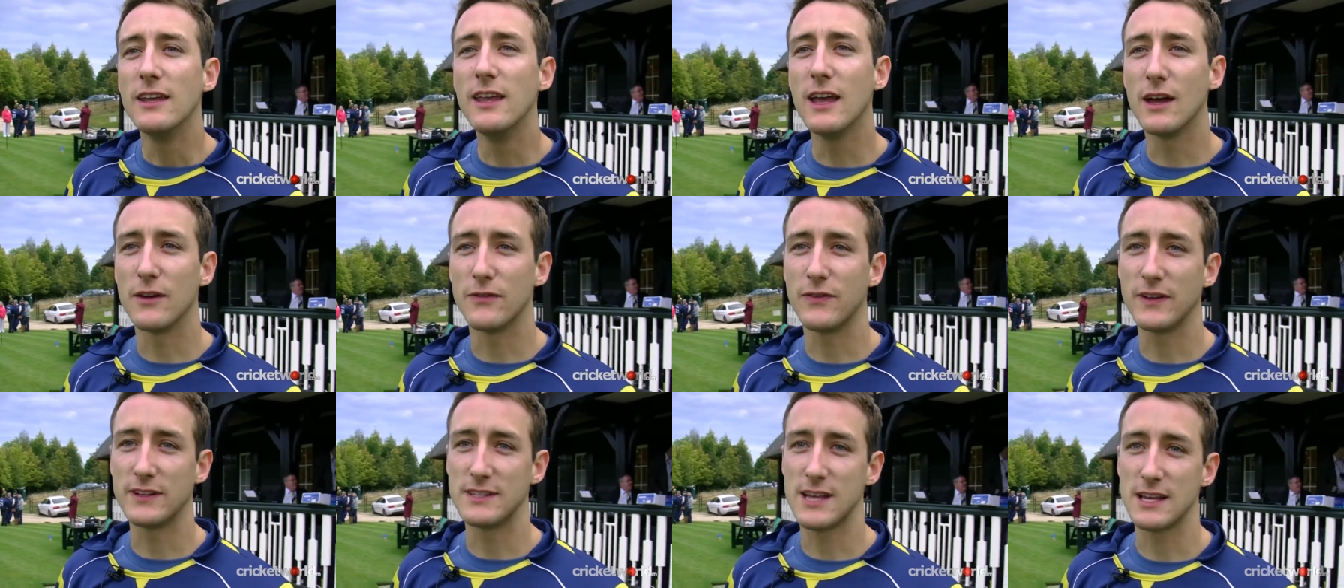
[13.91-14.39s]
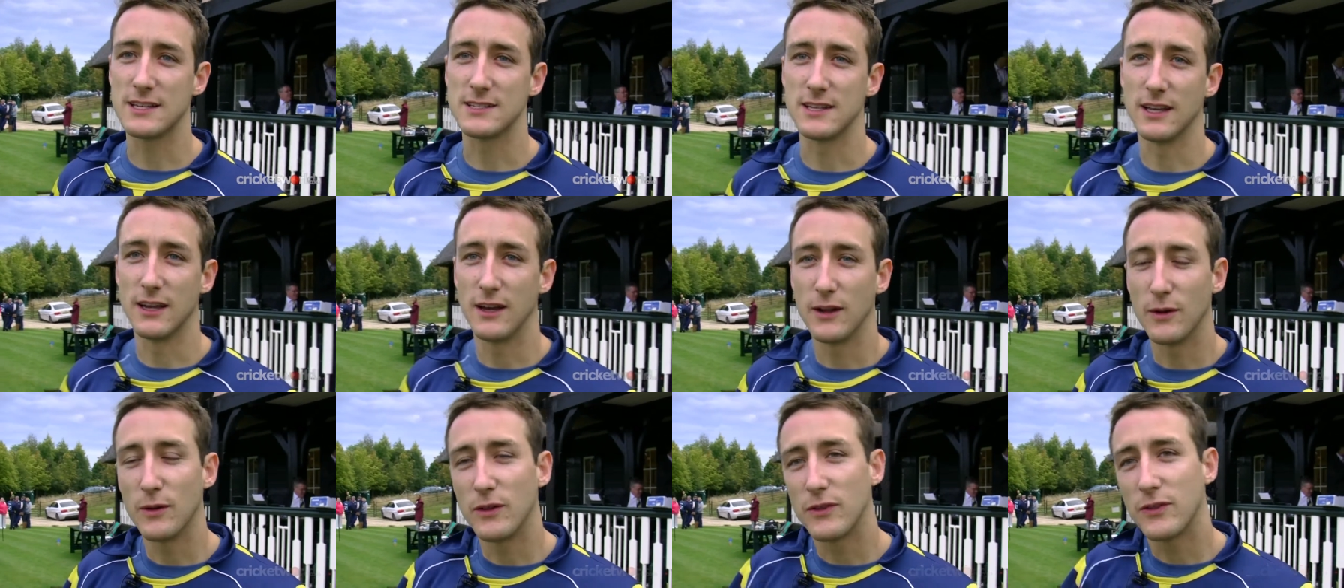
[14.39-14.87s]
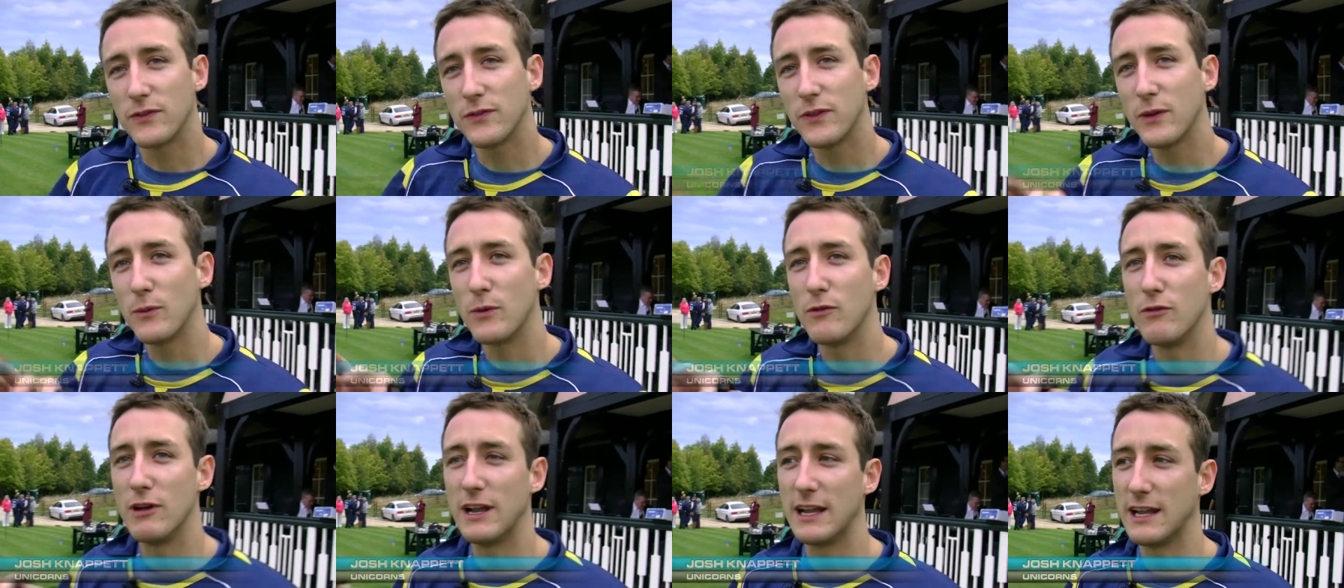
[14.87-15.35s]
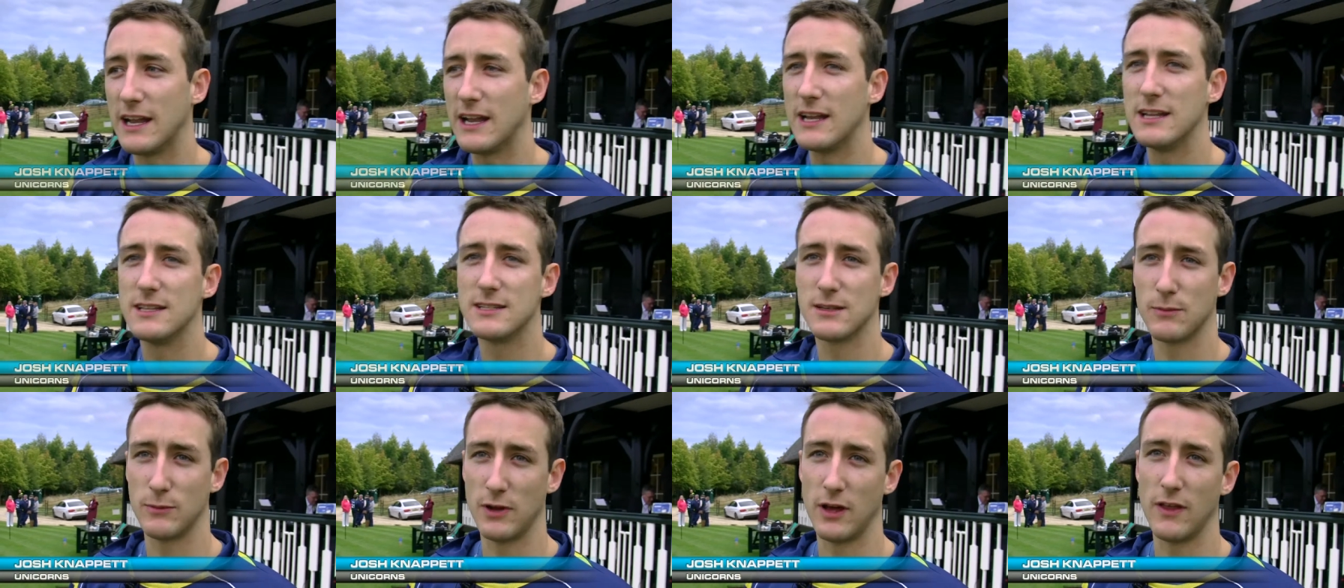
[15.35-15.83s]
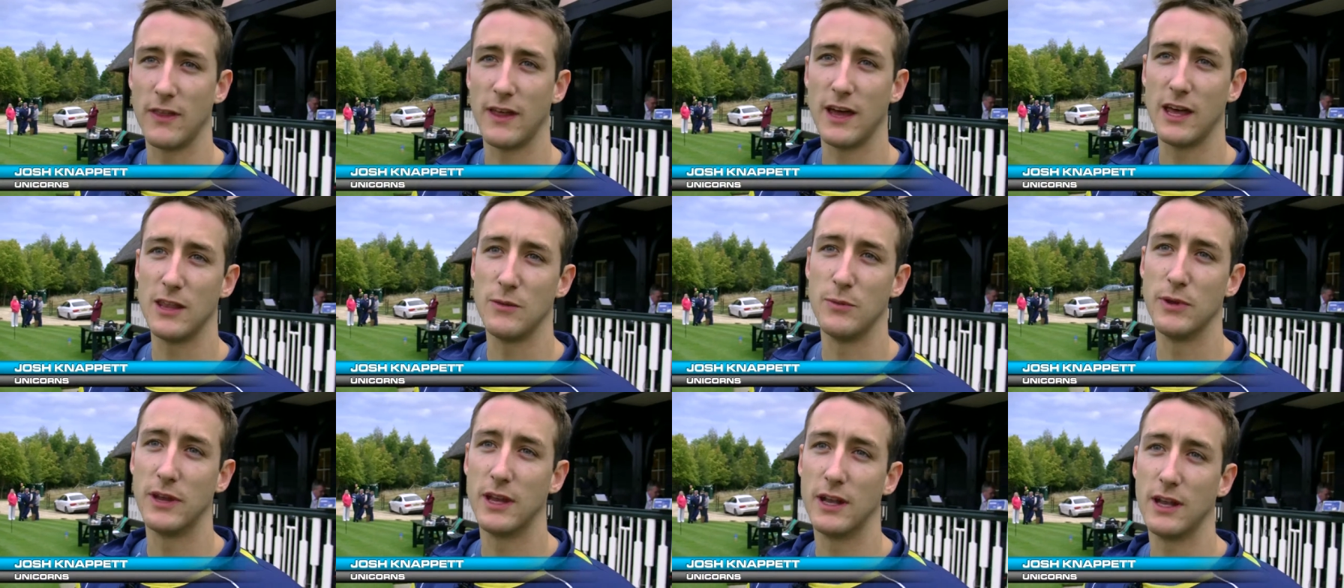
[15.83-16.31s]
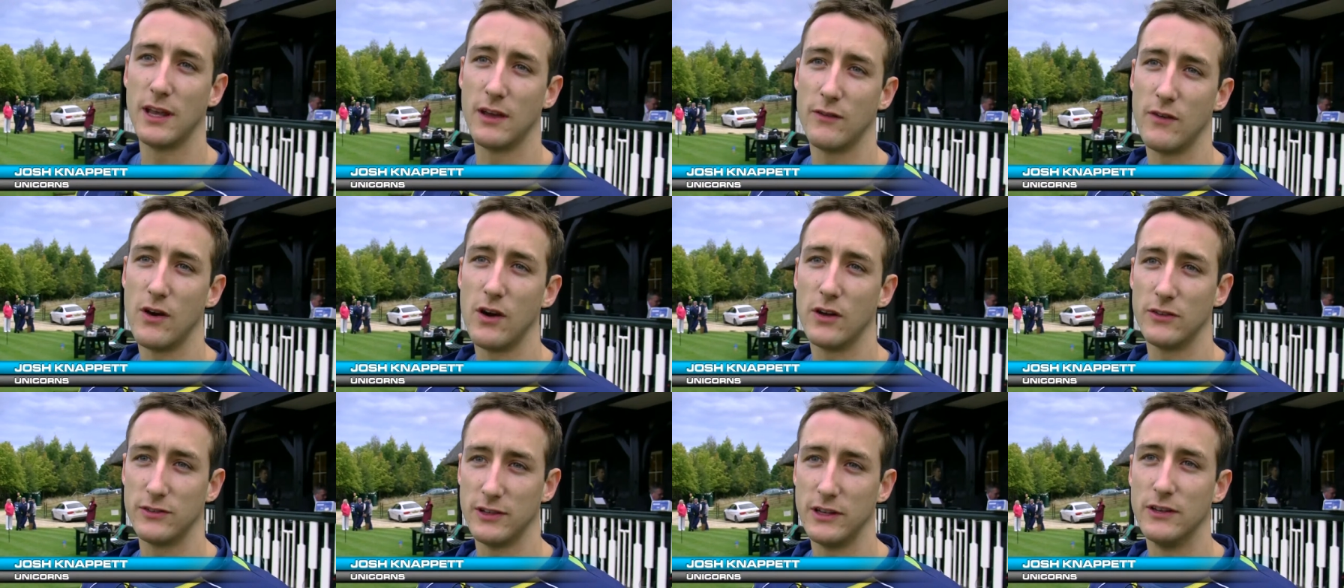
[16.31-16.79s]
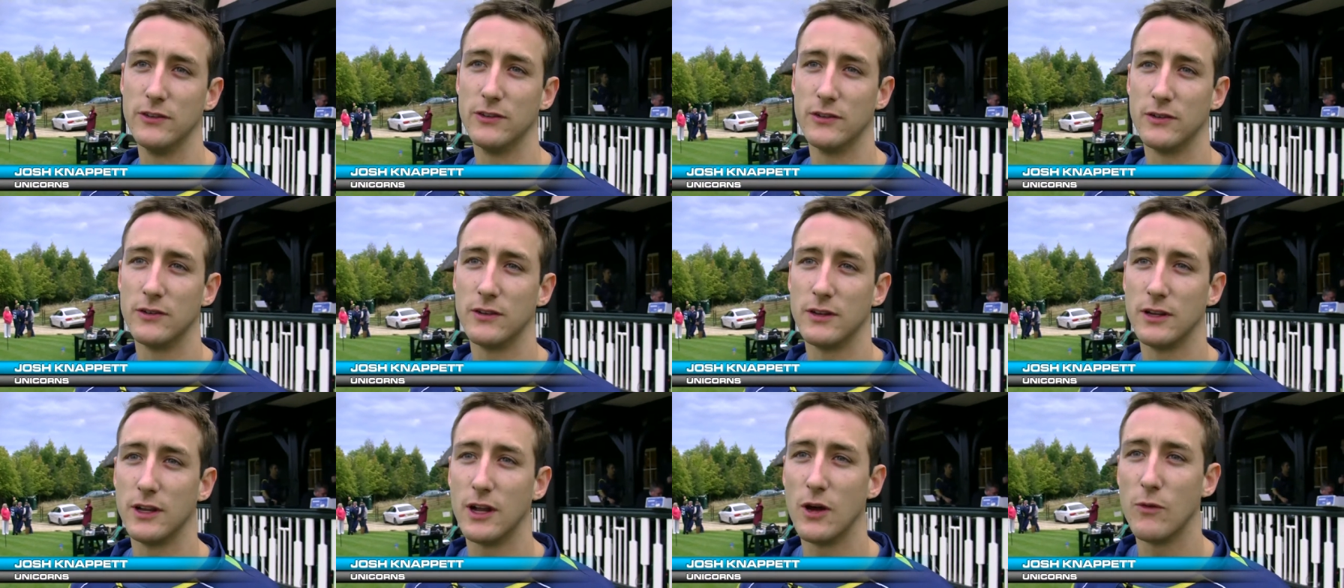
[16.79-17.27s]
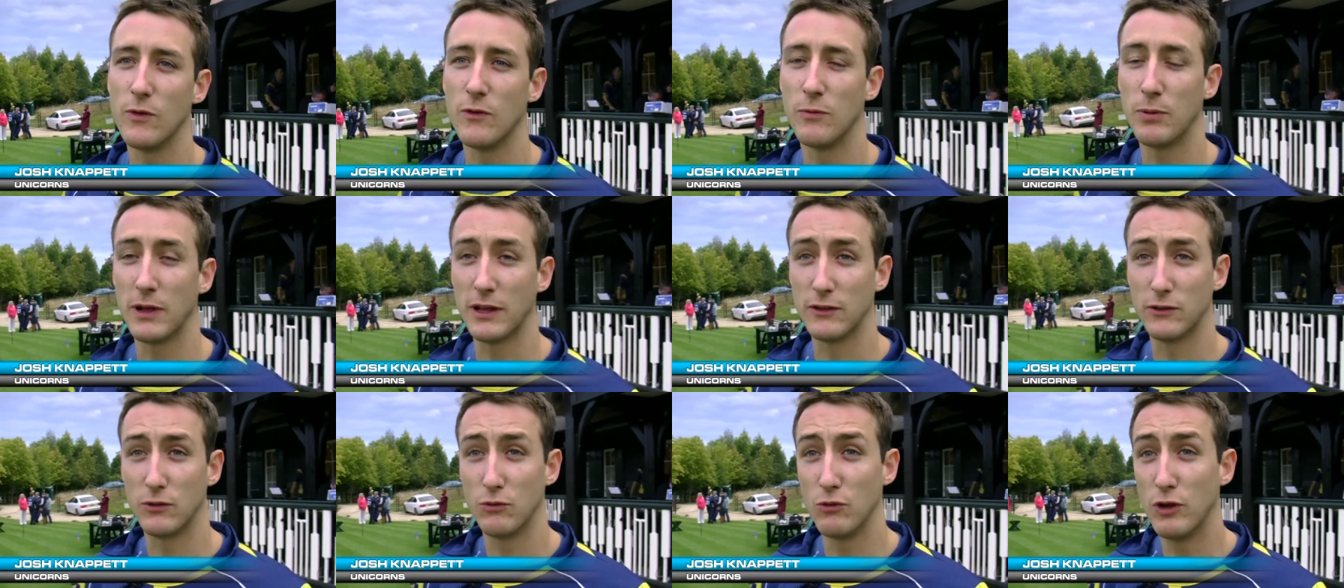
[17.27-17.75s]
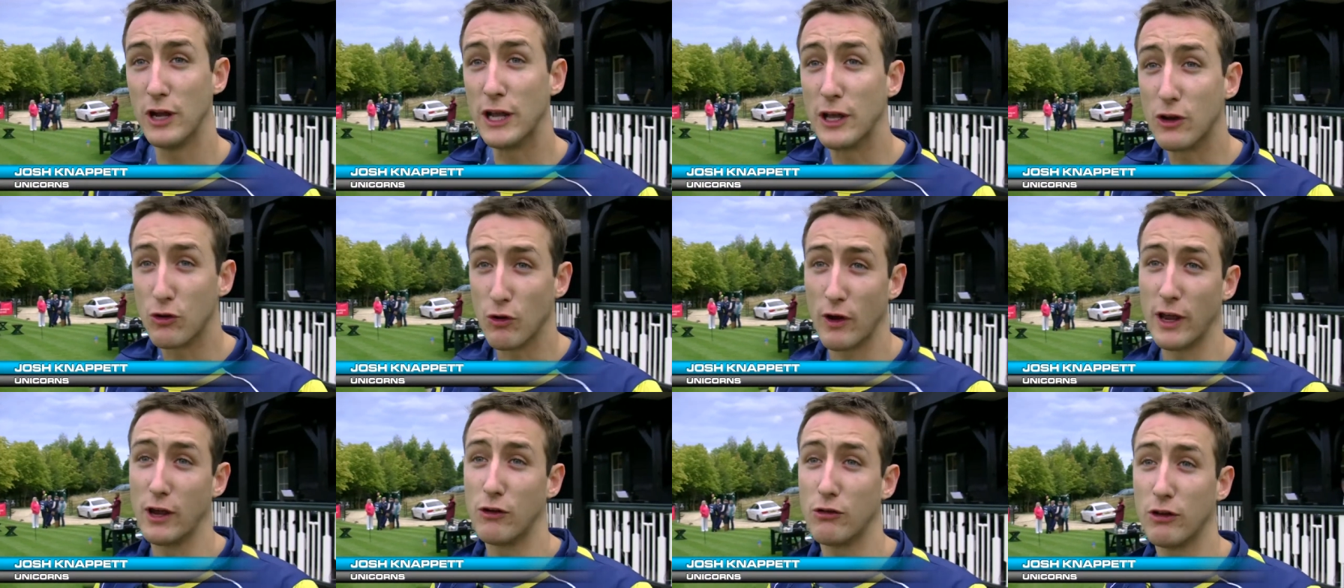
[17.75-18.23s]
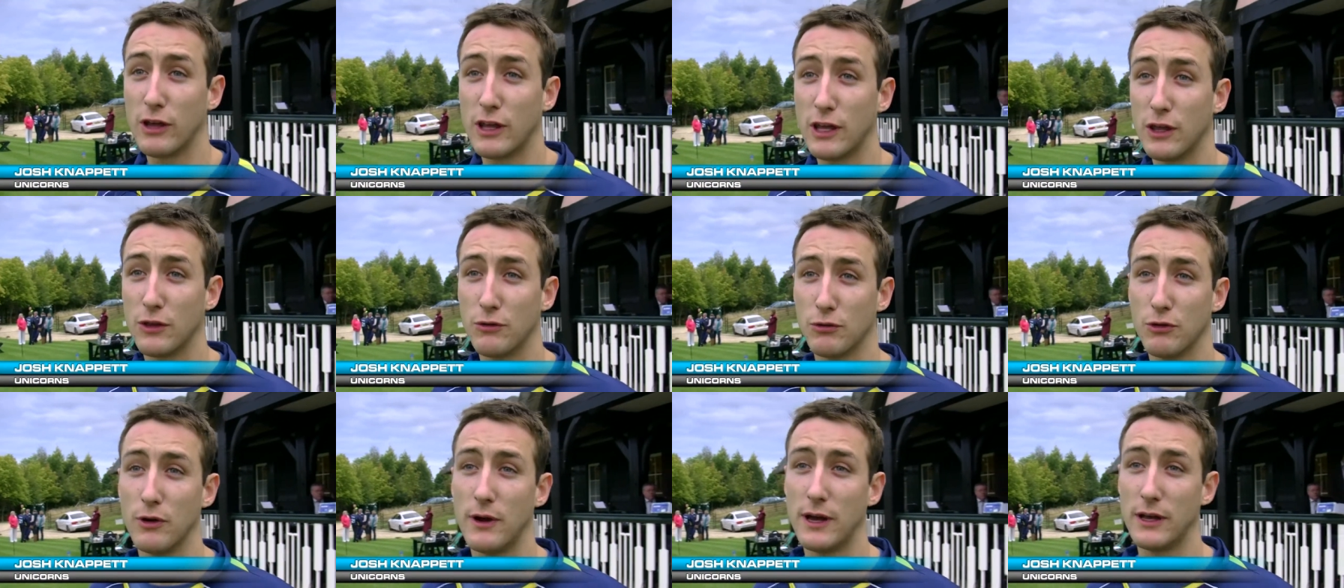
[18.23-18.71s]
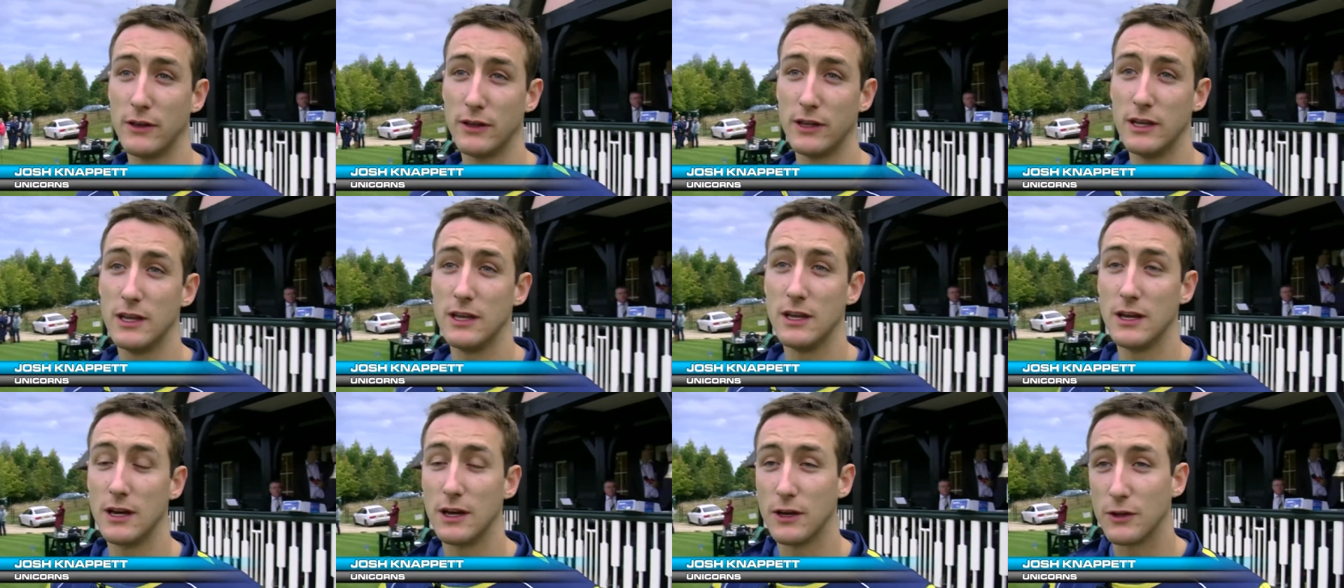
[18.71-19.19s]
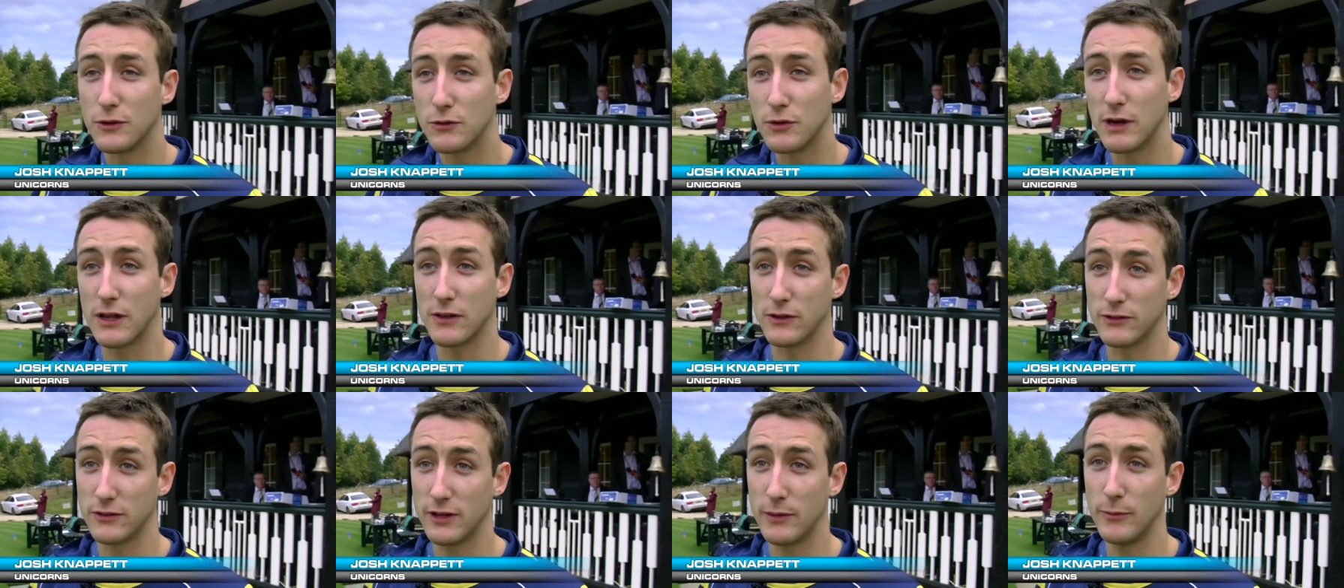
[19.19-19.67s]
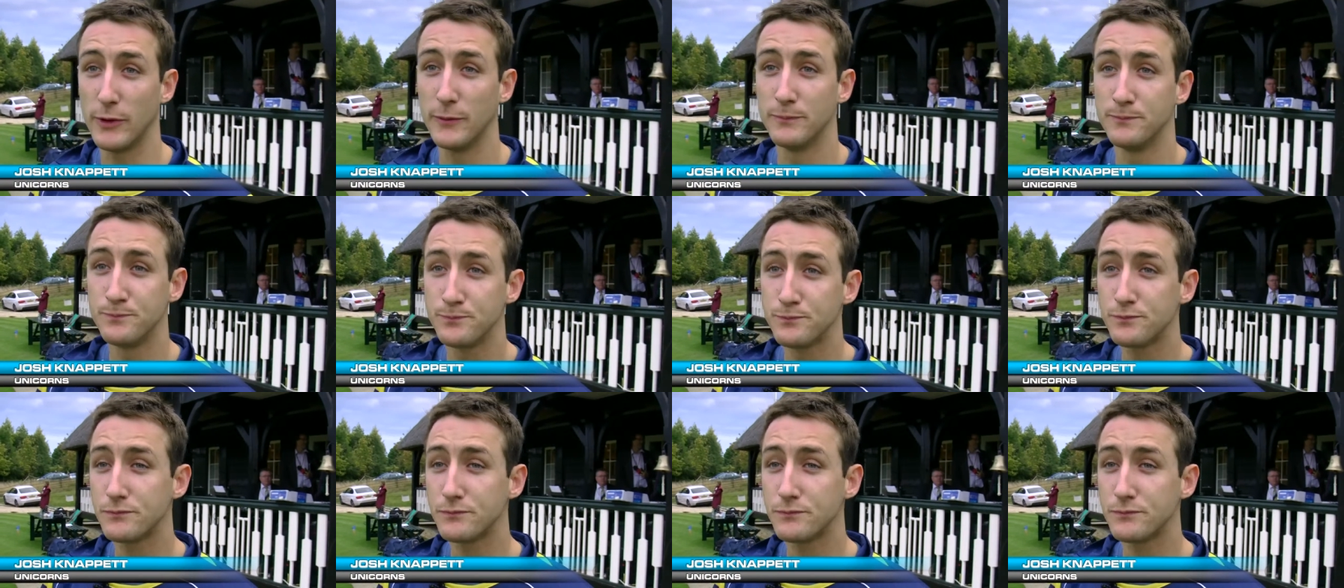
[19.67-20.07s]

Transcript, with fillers: Yeah, fantastic, and I think we really needed something like that at the beginning of our season. You know, we've played some really great cricket throughout the summer.